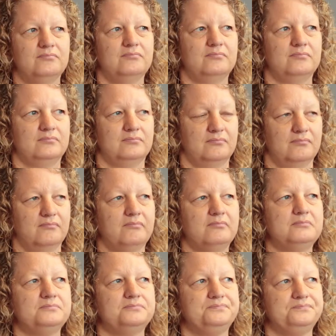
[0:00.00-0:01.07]

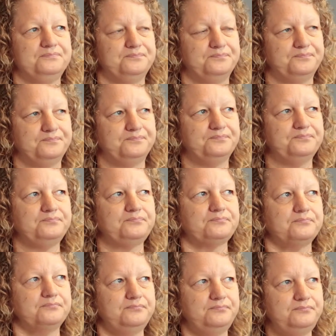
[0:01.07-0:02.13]

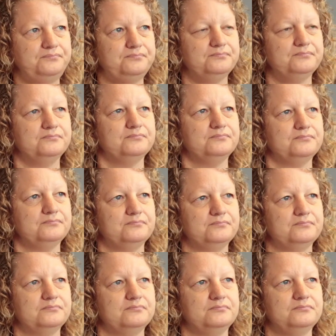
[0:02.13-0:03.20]

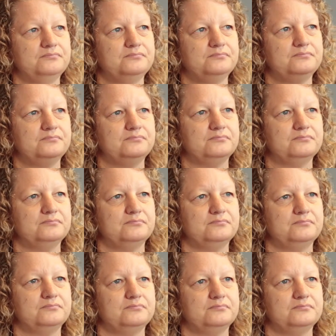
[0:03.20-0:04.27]

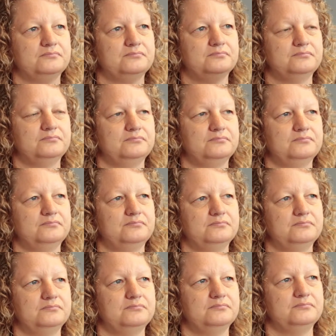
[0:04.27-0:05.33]

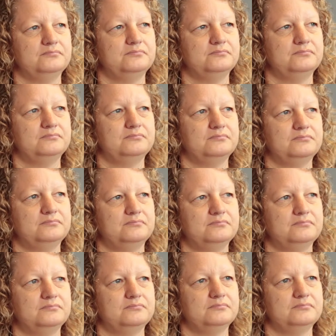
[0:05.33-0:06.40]

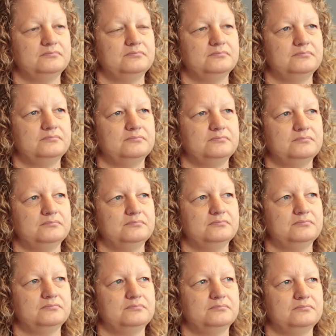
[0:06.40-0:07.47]

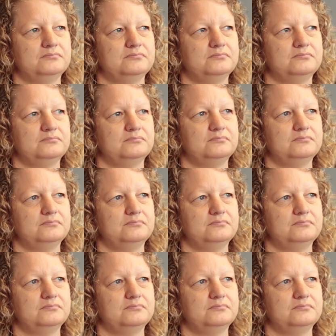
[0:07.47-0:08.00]
(not speaking)